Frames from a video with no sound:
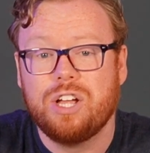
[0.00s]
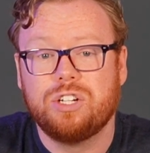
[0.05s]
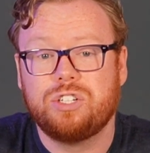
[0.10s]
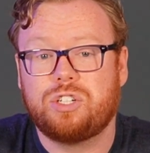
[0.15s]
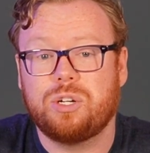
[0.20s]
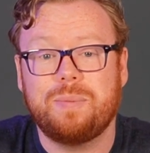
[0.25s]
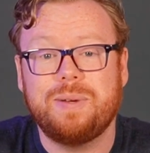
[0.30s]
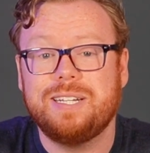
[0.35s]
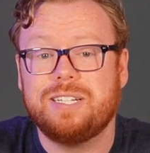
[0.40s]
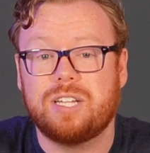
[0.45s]

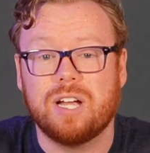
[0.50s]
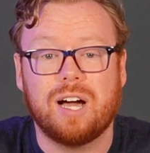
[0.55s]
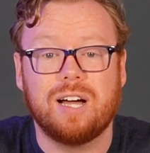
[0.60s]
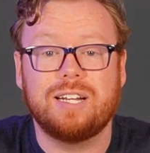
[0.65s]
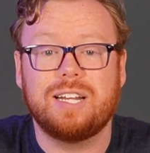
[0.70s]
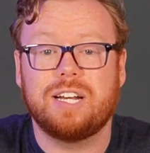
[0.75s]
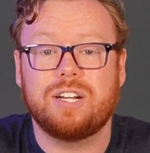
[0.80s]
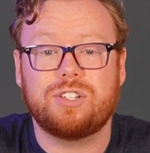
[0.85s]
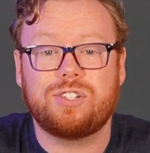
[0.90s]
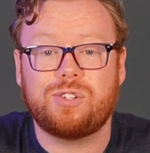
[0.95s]
should be
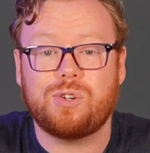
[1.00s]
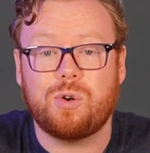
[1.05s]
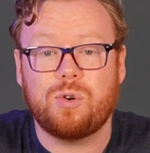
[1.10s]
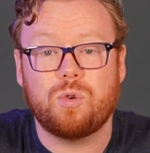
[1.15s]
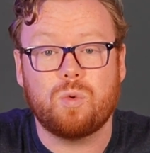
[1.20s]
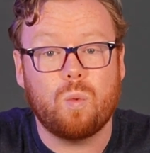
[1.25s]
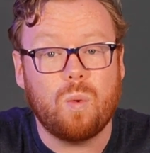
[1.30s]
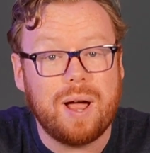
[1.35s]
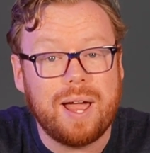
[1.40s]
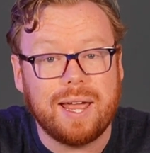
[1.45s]
done in a
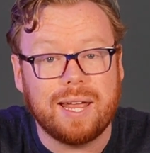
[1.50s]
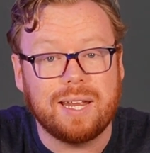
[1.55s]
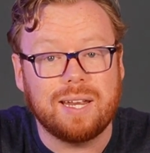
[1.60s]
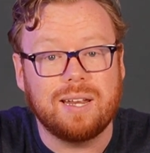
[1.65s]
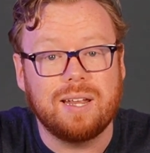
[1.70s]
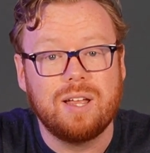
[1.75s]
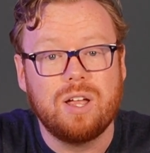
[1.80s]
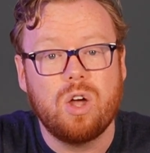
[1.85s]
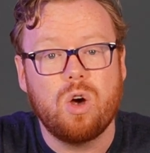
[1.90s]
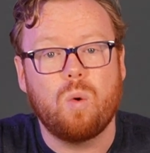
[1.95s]
certain way,
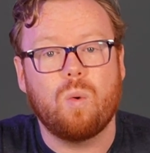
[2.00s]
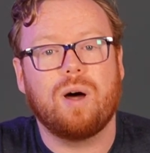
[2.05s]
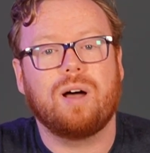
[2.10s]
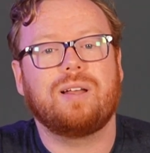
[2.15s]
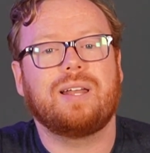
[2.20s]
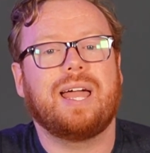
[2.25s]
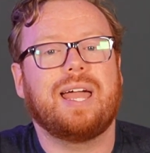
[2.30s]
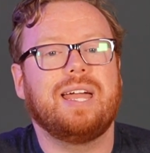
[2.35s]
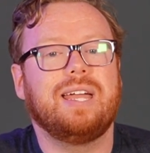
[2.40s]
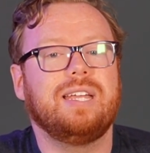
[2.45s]

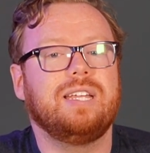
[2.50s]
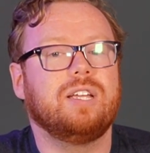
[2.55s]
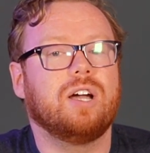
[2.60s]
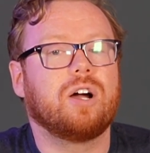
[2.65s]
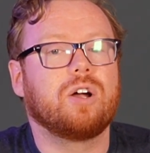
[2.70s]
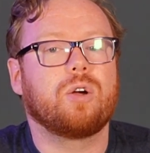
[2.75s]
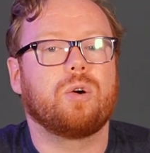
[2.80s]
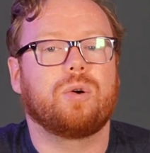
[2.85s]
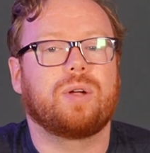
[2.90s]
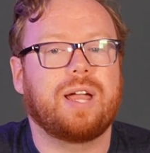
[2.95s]
while a
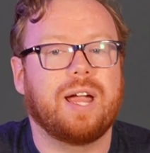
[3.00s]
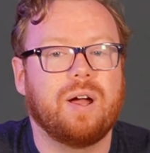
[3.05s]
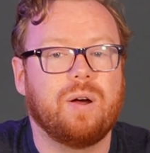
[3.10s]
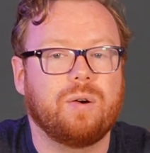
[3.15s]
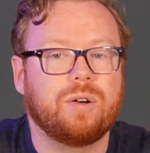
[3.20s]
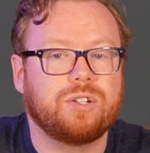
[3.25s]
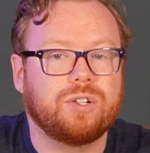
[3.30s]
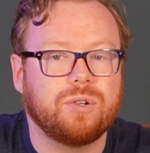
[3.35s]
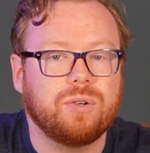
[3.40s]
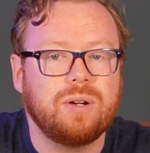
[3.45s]
younger
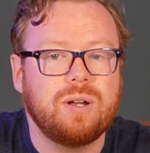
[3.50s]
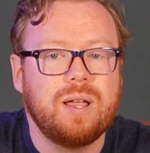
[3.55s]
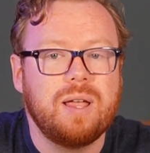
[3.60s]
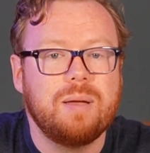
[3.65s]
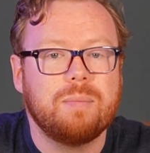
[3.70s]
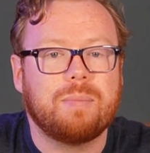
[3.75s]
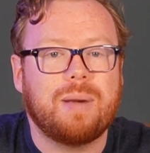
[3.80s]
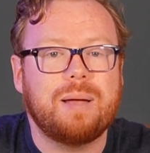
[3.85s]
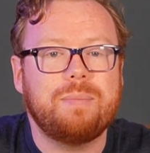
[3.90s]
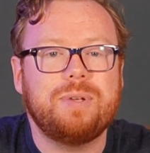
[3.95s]
character
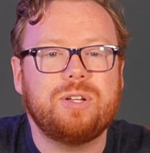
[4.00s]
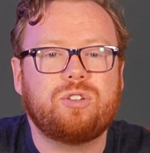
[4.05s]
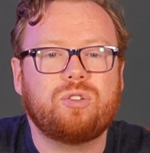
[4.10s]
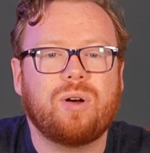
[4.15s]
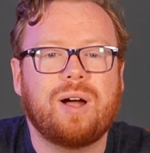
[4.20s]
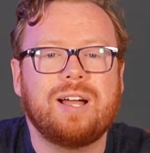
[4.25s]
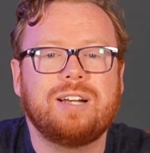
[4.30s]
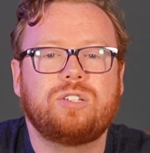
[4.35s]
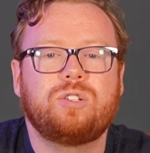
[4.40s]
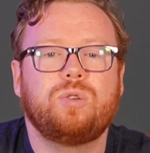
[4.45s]
might be
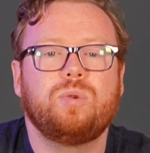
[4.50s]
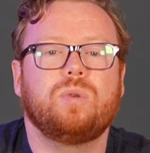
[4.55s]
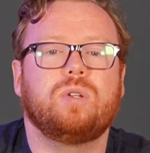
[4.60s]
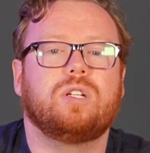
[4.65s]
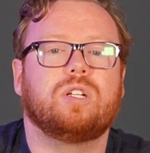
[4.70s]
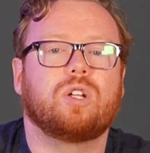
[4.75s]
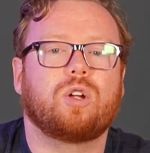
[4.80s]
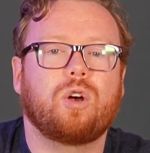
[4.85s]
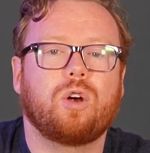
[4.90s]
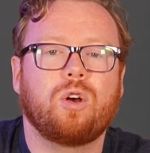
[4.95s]
trying to
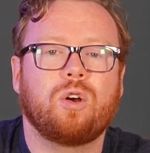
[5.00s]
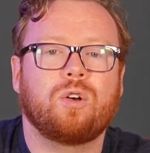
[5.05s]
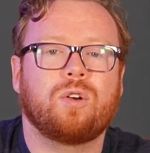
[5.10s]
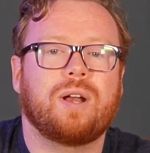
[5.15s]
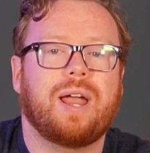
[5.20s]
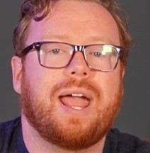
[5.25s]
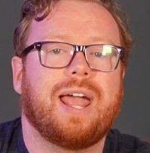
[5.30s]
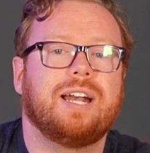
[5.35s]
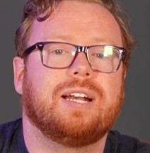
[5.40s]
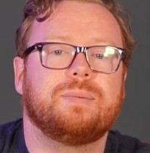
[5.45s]

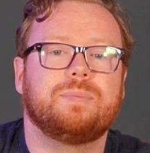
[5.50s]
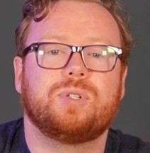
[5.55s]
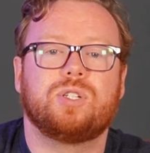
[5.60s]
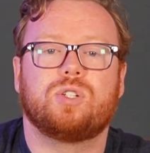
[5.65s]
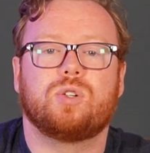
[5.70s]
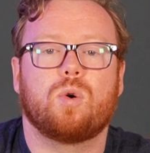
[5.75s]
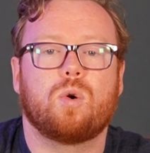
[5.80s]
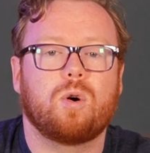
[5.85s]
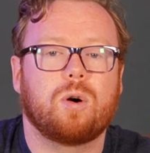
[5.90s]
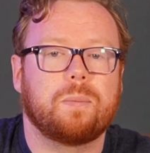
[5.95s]
learn and
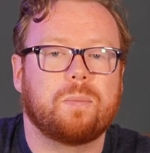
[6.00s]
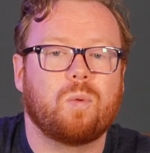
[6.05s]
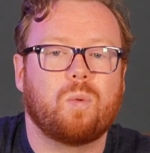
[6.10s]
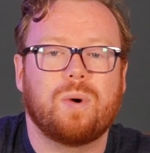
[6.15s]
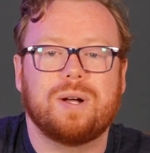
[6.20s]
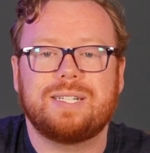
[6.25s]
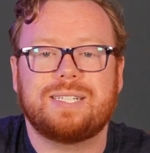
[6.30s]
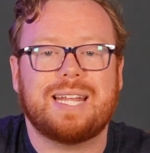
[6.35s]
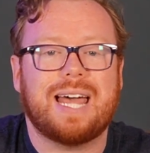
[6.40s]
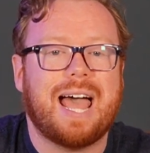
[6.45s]
absorb
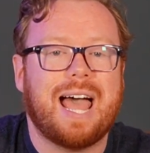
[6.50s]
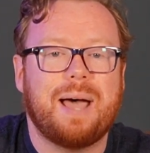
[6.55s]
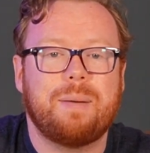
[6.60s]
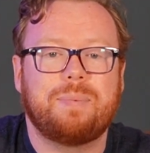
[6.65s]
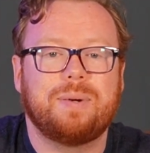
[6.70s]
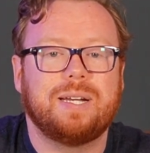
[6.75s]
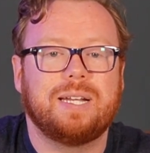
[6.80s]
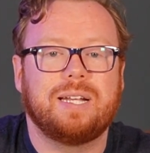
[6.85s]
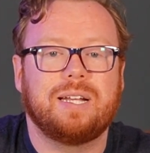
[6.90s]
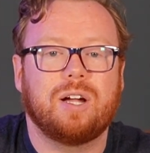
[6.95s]
what's
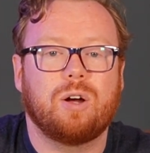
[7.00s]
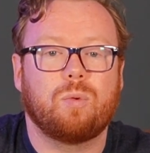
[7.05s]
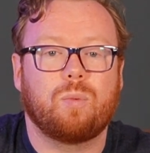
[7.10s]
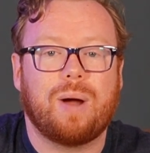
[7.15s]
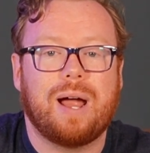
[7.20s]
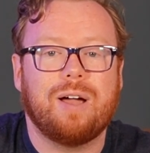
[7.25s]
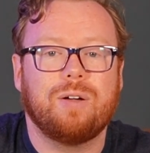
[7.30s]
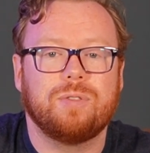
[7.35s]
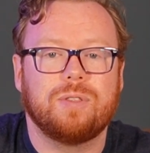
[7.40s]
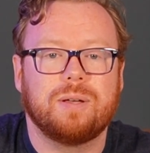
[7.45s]
happening
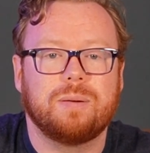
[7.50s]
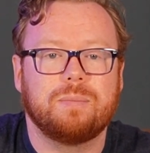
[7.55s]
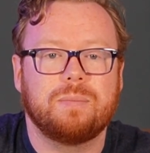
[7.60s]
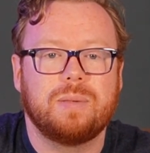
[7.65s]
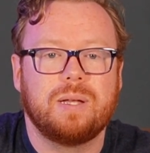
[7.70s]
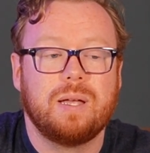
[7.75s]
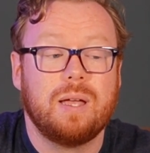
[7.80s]
around them.